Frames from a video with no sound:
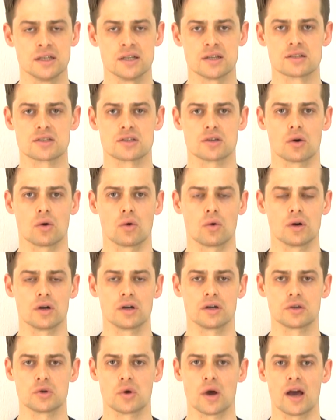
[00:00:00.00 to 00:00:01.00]

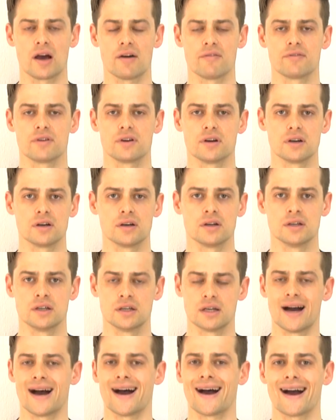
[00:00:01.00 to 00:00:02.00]
So you have a
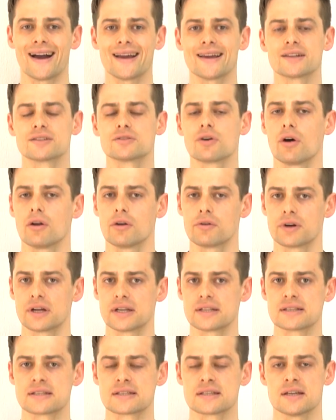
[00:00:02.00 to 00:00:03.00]
higher
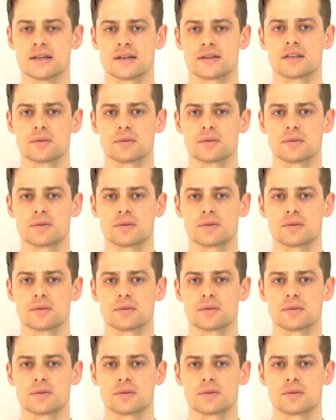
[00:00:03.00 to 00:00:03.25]
tolerance.